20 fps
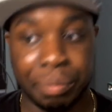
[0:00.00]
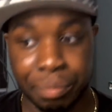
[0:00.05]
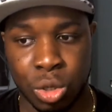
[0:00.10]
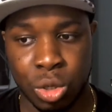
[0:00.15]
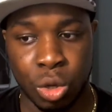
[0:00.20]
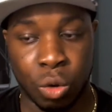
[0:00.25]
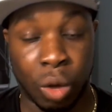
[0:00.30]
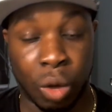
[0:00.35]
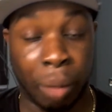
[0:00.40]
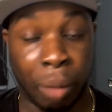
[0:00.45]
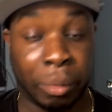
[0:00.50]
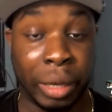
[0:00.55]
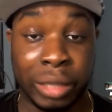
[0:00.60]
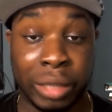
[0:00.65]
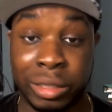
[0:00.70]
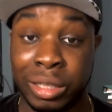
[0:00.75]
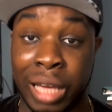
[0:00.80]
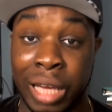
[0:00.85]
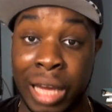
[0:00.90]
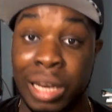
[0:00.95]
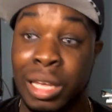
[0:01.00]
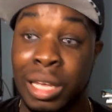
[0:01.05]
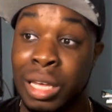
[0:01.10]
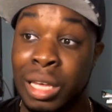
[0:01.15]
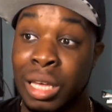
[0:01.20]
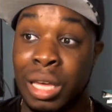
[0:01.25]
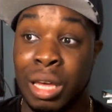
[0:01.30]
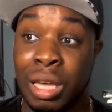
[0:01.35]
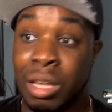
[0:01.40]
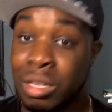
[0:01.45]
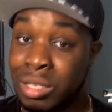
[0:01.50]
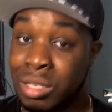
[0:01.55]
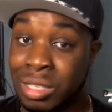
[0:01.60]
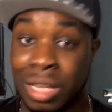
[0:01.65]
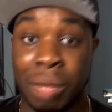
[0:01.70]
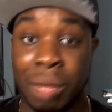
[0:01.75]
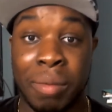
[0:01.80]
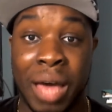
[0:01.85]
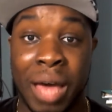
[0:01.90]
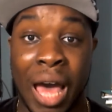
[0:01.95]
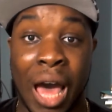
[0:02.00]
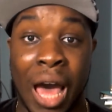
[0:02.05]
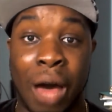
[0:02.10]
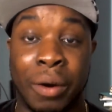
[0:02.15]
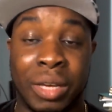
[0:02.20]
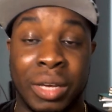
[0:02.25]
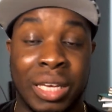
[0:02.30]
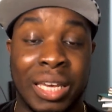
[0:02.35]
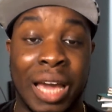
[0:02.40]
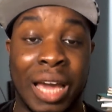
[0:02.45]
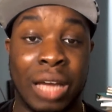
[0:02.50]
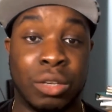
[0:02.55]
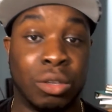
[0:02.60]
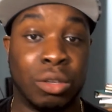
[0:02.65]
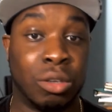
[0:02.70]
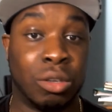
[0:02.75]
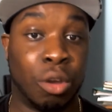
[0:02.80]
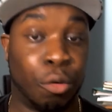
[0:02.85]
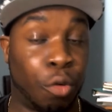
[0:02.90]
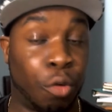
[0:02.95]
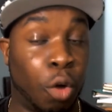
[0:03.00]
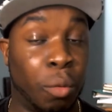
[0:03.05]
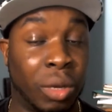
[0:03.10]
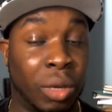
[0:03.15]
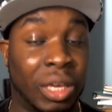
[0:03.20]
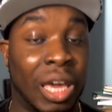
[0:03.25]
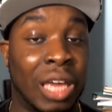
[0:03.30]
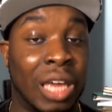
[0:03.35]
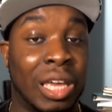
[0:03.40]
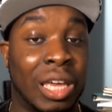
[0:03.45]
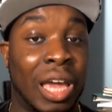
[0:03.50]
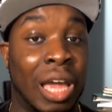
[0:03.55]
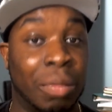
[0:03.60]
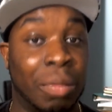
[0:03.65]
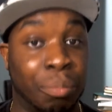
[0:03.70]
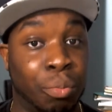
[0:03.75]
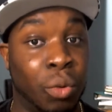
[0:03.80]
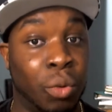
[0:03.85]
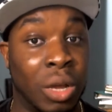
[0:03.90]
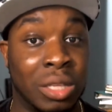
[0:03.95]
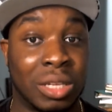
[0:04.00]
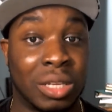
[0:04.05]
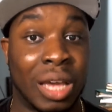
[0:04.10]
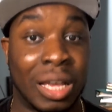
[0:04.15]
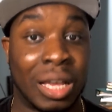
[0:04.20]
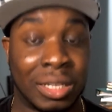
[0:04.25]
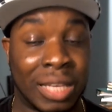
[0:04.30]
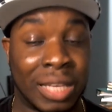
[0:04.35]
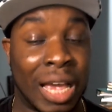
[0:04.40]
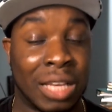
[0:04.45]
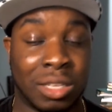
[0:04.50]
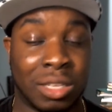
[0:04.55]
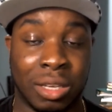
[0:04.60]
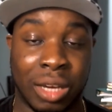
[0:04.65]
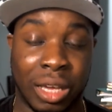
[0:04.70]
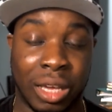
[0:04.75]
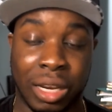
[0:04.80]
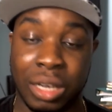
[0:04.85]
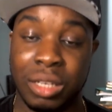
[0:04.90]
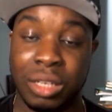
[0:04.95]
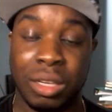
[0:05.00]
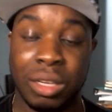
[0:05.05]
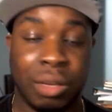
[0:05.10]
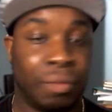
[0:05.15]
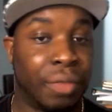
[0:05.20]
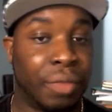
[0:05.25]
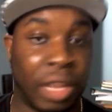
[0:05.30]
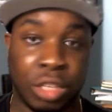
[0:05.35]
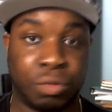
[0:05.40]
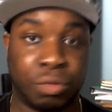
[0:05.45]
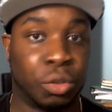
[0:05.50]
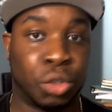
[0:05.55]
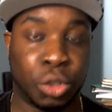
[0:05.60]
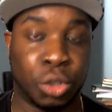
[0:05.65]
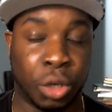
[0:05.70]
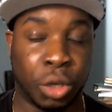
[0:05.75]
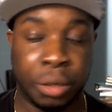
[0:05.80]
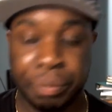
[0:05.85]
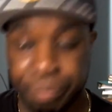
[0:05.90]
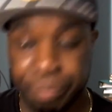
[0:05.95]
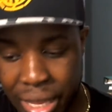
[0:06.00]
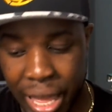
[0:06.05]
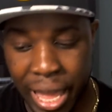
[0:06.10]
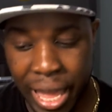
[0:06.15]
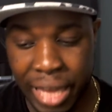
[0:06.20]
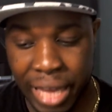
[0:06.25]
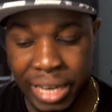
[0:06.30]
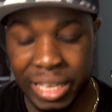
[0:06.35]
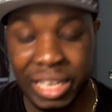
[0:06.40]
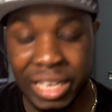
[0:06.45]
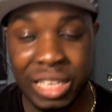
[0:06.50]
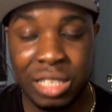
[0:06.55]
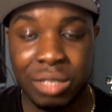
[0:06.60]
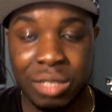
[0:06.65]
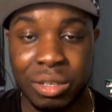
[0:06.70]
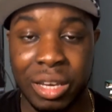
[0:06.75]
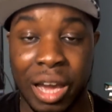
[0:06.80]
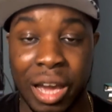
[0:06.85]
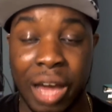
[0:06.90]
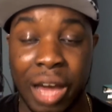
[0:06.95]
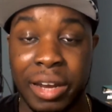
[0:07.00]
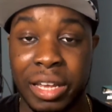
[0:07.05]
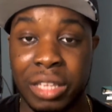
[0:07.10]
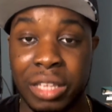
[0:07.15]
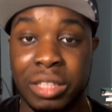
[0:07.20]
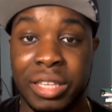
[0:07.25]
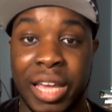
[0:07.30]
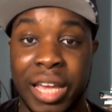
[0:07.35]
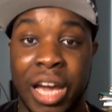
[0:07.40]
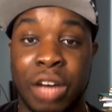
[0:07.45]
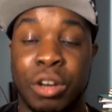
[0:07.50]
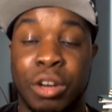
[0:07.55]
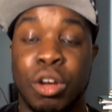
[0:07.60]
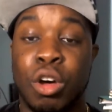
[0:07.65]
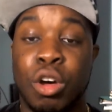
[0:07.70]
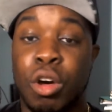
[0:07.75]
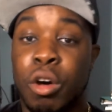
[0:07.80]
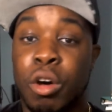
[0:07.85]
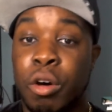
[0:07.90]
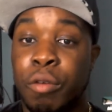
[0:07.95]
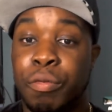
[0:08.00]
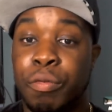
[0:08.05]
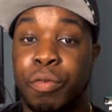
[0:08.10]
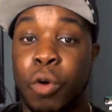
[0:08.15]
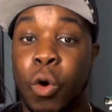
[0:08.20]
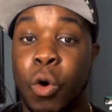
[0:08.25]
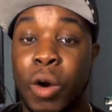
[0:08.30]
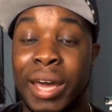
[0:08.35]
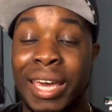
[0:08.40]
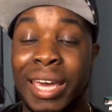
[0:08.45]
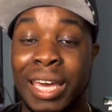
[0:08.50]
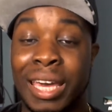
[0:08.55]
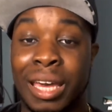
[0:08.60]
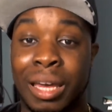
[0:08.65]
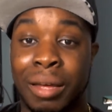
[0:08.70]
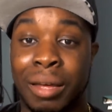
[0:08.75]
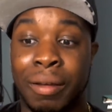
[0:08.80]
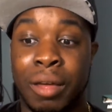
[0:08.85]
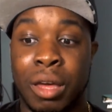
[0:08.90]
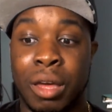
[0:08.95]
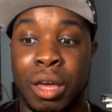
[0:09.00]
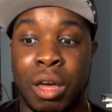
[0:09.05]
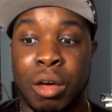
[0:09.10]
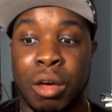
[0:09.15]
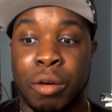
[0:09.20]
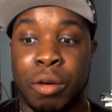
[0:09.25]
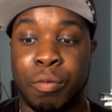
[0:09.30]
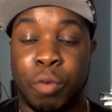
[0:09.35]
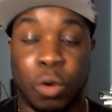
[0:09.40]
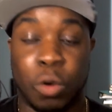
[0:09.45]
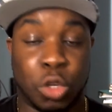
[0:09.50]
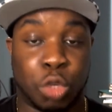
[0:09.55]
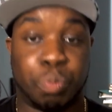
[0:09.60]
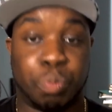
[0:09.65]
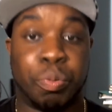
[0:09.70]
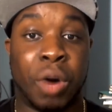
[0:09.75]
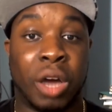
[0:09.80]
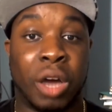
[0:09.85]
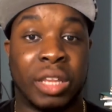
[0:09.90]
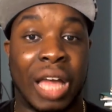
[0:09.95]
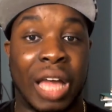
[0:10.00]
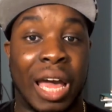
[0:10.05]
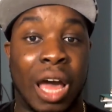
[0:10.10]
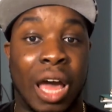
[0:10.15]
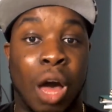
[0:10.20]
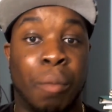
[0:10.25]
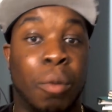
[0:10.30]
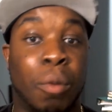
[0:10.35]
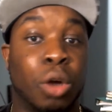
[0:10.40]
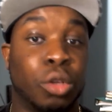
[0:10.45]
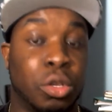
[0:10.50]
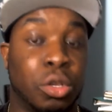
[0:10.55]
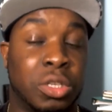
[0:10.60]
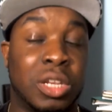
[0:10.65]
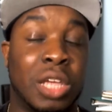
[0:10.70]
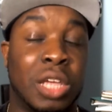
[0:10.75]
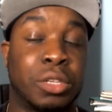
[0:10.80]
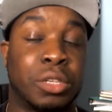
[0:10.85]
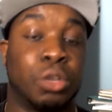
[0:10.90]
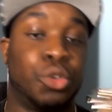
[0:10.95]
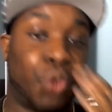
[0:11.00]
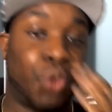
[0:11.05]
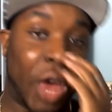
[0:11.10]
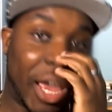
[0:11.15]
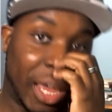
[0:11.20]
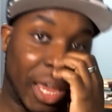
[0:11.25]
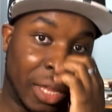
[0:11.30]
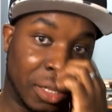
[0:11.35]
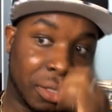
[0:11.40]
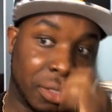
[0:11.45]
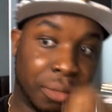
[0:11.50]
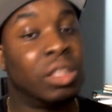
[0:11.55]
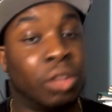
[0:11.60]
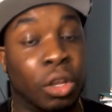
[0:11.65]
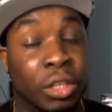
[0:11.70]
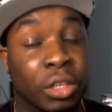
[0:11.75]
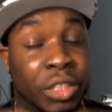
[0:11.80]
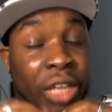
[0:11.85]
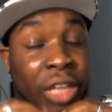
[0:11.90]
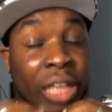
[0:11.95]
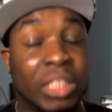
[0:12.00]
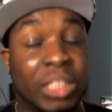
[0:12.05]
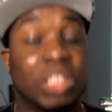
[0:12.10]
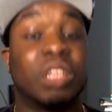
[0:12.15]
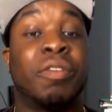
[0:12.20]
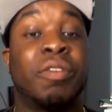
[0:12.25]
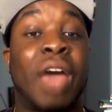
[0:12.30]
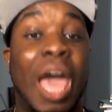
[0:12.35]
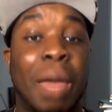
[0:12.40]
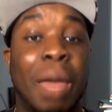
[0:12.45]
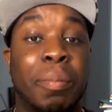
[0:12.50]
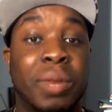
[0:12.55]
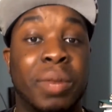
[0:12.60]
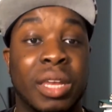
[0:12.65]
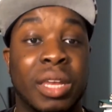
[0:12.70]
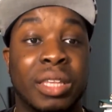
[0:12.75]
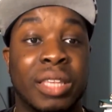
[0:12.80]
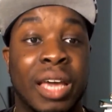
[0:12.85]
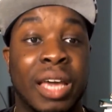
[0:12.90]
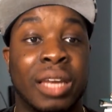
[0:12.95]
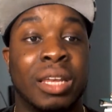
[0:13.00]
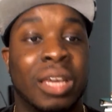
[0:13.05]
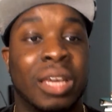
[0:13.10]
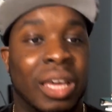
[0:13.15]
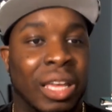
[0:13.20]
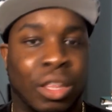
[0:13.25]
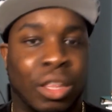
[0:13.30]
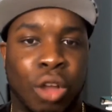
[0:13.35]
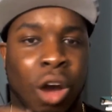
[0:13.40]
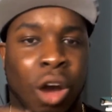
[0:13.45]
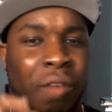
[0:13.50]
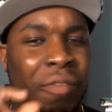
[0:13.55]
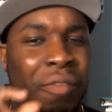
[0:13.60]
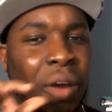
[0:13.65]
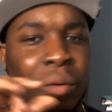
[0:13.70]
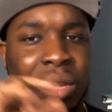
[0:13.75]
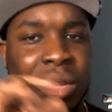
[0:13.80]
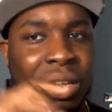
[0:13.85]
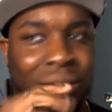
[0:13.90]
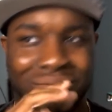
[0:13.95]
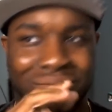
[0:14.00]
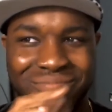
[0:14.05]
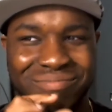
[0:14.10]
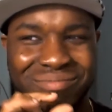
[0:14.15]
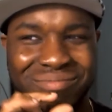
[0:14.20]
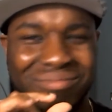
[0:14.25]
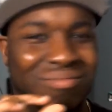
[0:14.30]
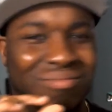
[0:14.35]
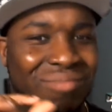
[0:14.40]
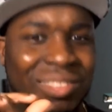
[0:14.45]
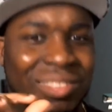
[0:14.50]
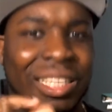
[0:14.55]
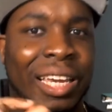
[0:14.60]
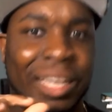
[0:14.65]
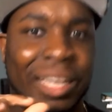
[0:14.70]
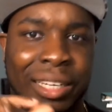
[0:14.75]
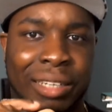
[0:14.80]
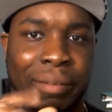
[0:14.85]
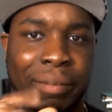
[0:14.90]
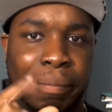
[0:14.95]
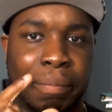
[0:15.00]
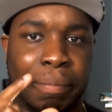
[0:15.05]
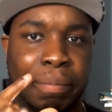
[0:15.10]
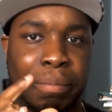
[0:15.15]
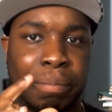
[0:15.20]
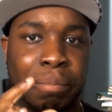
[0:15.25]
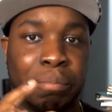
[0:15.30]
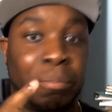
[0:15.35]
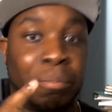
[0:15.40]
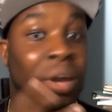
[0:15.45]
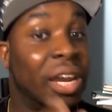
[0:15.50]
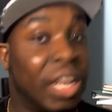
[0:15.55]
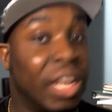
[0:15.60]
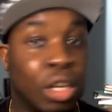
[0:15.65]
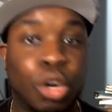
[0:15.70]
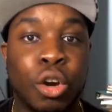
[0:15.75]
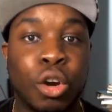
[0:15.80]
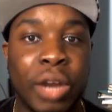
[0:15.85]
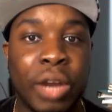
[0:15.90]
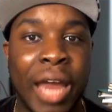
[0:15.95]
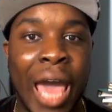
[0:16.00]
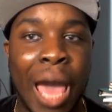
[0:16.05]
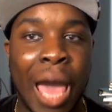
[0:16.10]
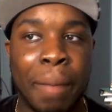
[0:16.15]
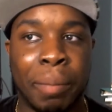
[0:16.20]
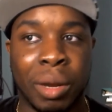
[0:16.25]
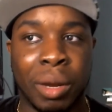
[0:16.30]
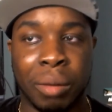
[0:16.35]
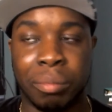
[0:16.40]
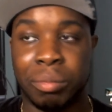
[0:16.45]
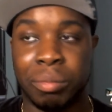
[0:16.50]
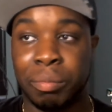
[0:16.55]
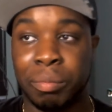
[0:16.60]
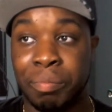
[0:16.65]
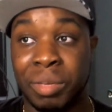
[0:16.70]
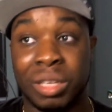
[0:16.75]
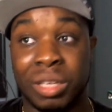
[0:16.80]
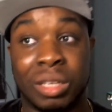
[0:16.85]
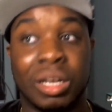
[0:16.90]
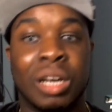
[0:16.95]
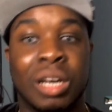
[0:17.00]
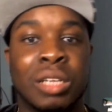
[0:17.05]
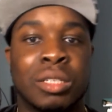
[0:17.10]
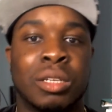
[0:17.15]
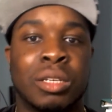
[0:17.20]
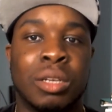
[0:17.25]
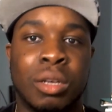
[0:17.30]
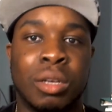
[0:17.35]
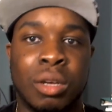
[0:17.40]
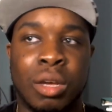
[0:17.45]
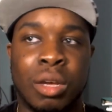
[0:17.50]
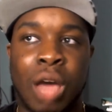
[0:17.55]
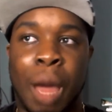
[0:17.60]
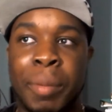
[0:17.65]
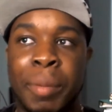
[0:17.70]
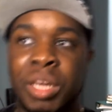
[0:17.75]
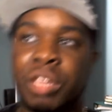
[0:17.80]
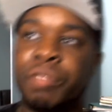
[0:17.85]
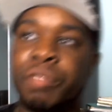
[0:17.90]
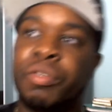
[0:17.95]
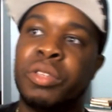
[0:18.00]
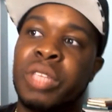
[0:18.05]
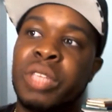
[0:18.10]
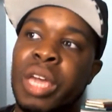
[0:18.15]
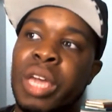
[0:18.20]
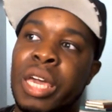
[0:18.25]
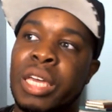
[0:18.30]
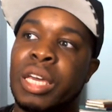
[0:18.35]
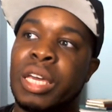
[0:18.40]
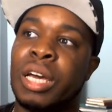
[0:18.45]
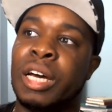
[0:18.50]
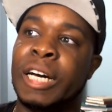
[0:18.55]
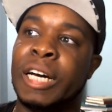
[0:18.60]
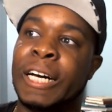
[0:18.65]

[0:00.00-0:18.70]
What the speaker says: So I'm guessing that somehow he got the former king and prince assassinated. That's for sure. And he's gunning down for a spot among the celestial dragons. The chances of happening that are very thin, but it could happen because I mean, if you take